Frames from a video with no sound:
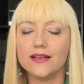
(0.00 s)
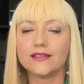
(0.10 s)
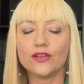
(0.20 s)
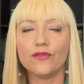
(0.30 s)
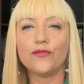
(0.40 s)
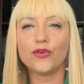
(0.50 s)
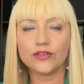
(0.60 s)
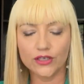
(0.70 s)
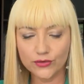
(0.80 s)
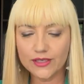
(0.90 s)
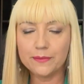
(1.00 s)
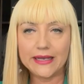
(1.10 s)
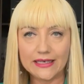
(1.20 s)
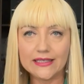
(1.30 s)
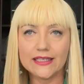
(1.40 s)
So for those
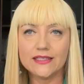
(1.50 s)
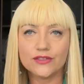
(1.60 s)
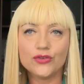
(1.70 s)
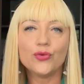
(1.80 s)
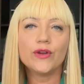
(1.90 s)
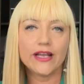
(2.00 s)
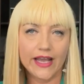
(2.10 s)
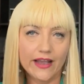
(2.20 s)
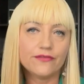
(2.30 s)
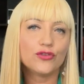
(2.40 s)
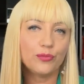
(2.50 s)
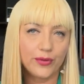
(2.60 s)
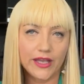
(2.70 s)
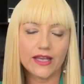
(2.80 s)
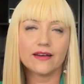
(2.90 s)
amenities, you will have to
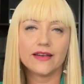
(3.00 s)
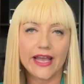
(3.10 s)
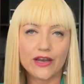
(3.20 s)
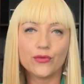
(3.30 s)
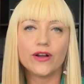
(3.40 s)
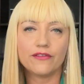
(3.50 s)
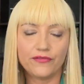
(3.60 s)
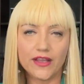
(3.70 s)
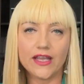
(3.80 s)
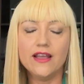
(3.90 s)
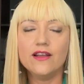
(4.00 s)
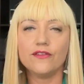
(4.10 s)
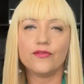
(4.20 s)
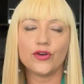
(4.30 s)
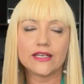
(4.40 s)
pay an annual fee.
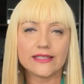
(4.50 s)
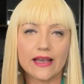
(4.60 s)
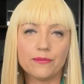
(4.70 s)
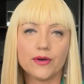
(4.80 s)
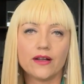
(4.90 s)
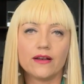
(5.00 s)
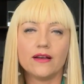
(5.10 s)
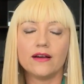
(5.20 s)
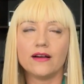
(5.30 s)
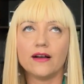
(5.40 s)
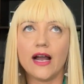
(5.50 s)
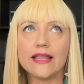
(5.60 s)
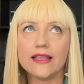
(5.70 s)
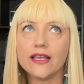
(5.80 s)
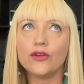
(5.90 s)
For example, I
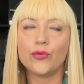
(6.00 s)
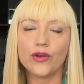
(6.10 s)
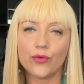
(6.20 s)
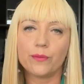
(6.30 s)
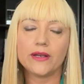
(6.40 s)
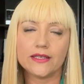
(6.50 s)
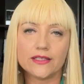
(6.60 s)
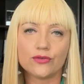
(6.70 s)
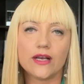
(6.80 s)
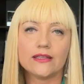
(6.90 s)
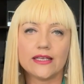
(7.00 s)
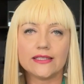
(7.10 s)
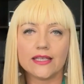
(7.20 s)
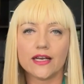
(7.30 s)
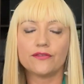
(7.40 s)
think in Windward Peninsula, they
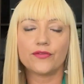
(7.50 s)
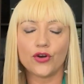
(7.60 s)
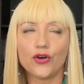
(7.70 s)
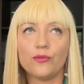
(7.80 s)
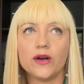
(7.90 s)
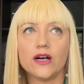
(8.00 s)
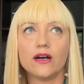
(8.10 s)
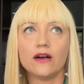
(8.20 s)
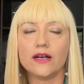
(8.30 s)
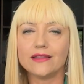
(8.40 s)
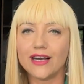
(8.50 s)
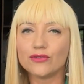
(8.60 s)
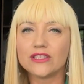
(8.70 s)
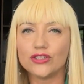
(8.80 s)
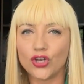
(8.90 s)
start from
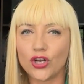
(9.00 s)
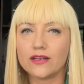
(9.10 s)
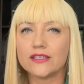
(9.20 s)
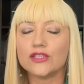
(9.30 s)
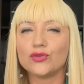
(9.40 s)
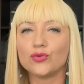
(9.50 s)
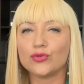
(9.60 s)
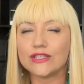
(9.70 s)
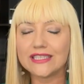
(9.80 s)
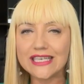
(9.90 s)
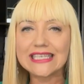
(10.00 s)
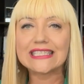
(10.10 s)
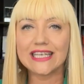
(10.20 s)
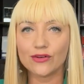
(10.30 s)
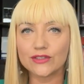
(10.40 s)
$1,000 to
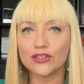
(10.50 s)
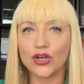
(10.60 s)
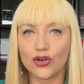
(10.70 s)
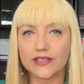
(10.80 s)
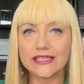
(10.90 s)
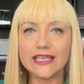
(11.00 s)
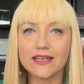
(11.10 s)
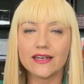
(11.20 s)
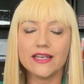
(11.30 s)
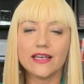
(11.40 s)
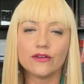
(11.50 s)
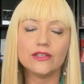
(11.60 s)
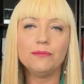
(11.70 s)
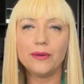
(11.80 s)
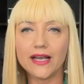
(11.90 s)
$6,000 yearly. Now
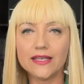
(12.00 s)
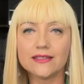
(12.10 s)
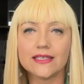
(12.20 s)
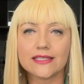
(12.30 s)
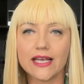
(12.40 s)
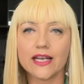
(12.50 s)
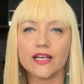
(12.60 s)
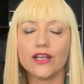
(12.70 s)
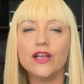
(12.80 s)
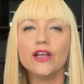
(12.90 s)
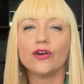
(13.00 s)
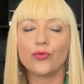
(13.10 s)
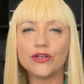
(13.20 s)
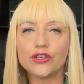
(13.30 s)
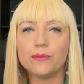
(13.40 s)
depends exactly
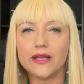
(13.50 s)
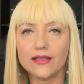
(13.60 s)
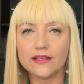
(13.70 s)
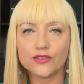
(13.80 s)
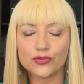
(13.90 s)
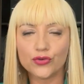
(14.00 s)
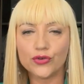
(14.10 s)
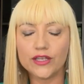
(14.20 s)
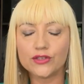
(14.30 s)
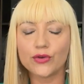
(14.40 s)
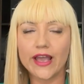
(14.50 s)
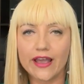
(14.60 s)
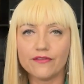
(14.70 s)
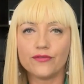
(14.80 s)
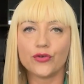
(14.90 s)
which amenities do you need to
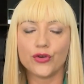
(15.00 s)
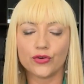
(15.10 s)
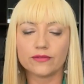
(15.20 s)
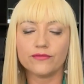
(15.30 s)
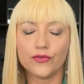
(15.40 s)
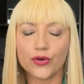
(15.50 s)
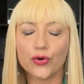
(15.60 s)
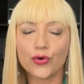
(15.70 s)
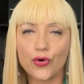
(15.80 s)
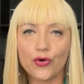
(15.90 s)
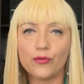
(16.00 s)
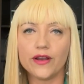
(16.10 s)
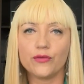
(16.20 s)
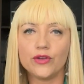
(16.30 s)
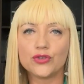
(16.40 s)
have for your home
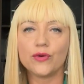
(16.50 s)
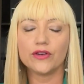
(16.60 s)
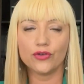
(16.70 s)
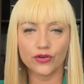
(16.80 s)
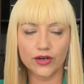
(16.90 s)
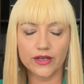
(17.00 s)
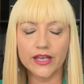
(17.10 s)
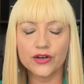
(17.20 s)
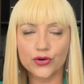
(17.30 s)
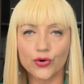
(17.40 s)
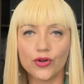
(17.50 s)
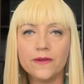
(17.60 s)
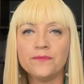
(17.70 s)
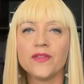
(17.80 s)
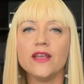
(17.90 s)
and which one you're gonna enroll.
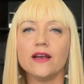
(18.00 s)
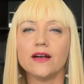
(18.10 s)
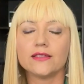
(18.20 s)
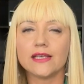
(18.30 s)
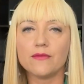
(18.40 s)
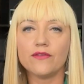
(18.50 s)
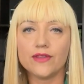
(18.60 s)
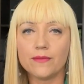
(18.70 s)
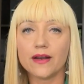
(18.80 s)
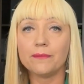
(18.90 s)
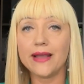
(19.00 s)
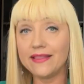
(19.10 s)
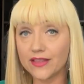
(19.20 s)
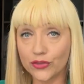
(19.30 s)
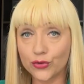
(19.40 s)
Some of them are
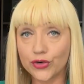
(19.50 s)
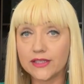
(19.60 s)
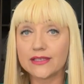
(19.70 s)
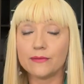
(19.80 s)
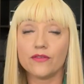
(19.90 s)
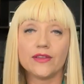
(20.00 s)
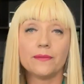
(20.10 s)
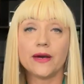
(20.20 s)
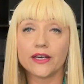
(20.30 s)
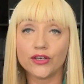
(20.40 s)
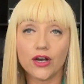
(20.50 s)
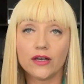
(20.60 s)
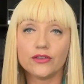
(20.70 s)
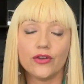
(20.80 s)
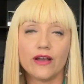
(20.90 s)
mandatory, some of them are
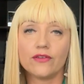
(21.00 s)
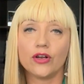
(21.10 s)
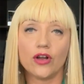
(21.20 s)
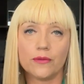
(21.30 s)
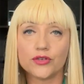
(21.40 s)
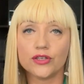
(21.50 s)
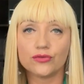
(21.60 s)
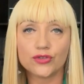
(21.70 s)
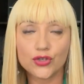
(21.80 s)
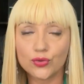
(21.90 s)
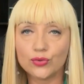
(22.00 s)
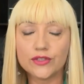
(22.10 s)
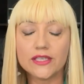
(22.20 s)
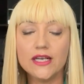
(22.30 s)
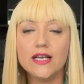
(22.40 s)
not. You have an option to choose.